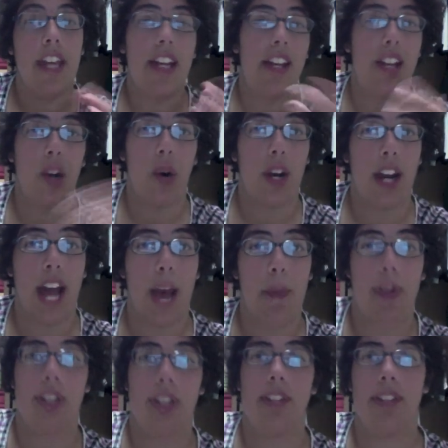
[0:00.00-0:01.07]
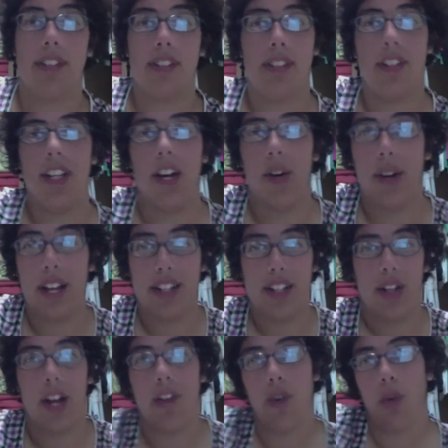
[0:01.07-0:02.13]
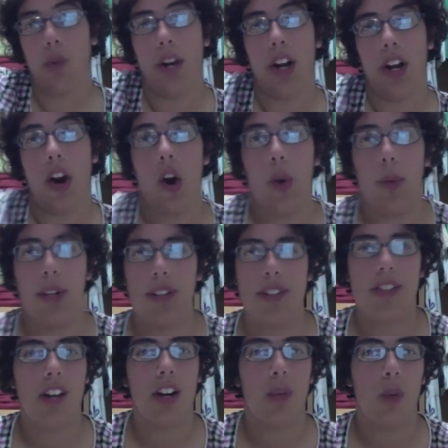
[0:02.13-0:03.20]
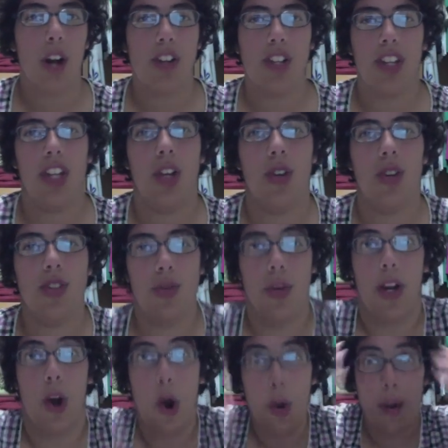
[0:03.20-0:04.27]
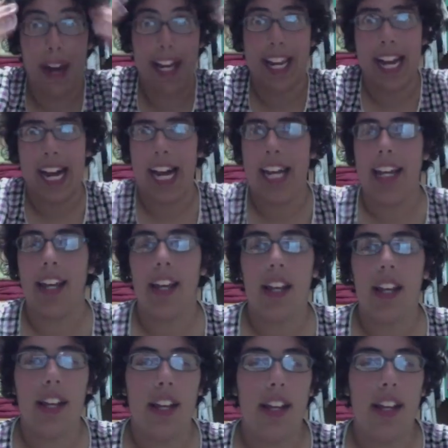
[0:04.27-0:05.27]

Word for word: They didn't know what had happened and you know until everyone went home and started watching the news and went, "Oh my god."